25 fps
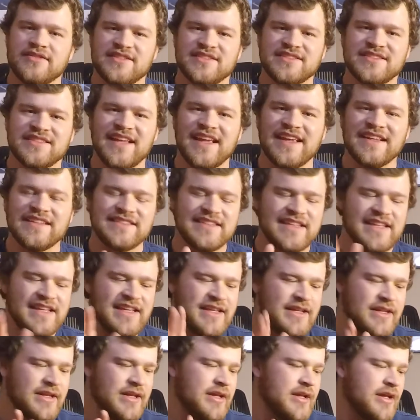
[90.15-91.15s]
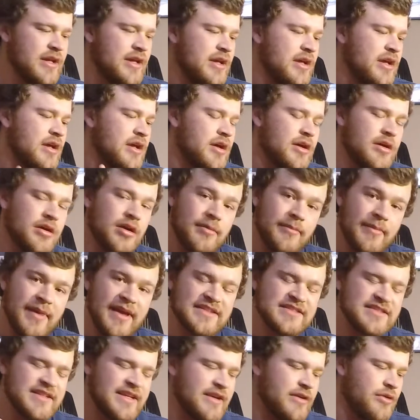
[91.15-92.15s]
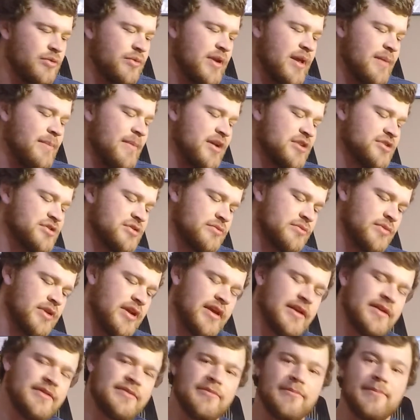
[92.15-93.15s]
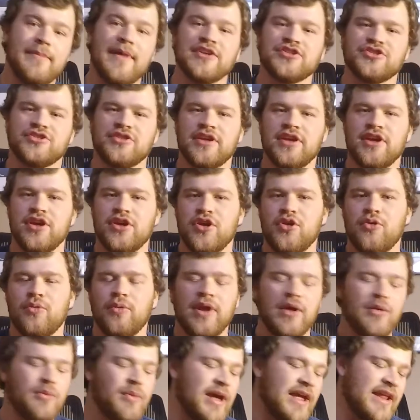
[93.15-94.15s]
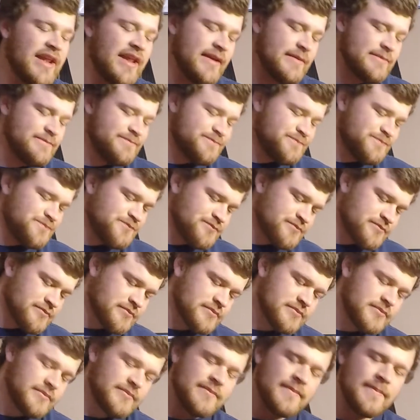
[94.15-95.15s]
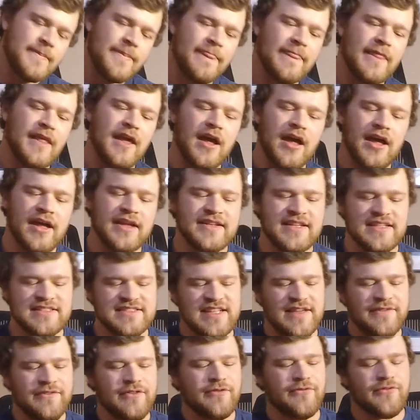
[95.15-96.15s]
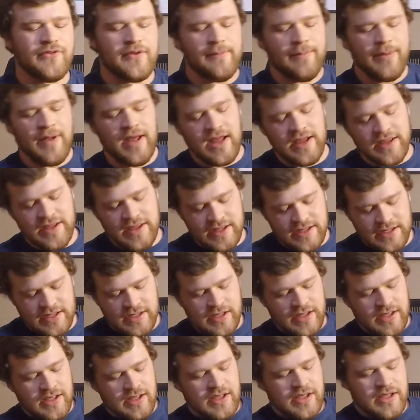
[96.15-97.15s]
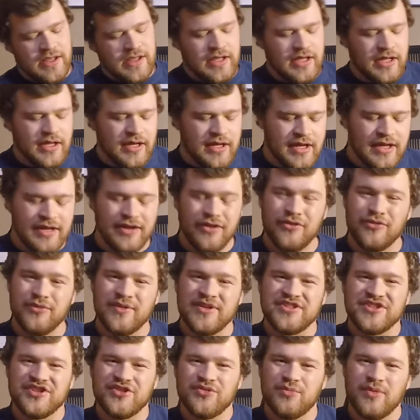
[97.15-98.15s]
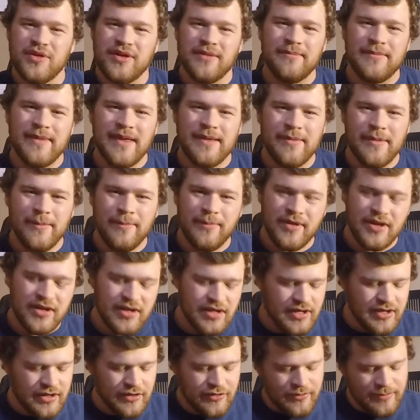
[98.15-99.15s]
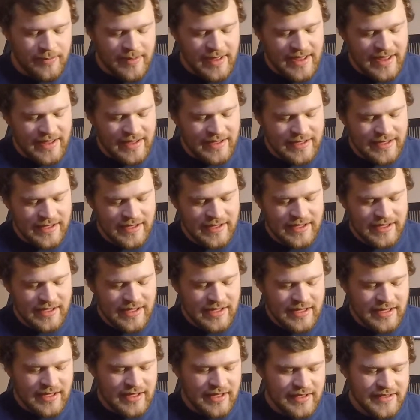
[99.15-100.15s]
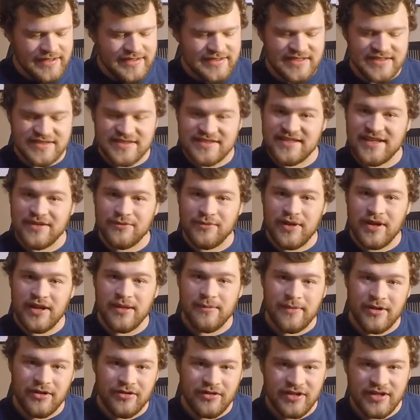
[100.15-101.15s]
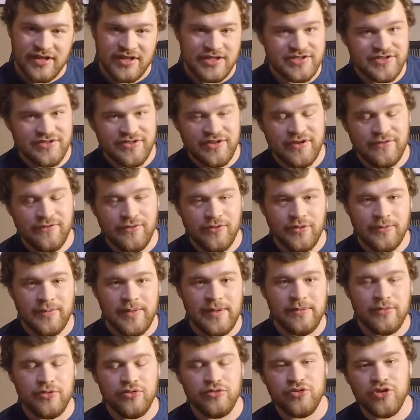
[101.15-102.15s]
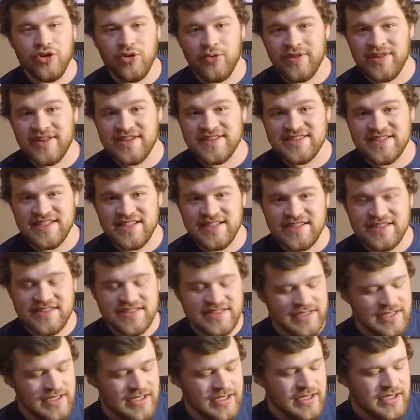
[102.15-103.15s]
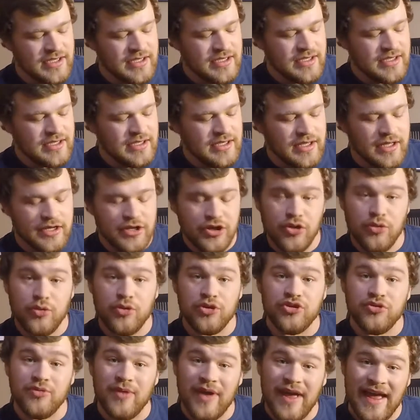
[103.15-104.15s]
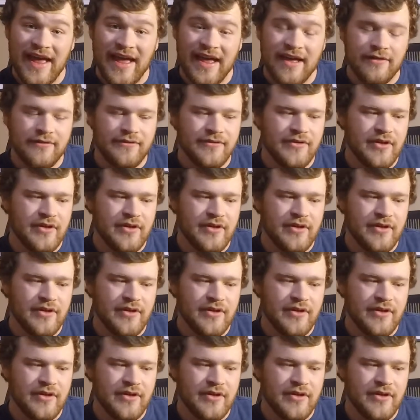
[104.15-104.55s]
It's 19 on my scale when I measured it. When I weighed it, it does have the front pocket. Another reason you want to maybe put it in another bag, it doesn't say Ready America, so therefore people who know what this is know what you have.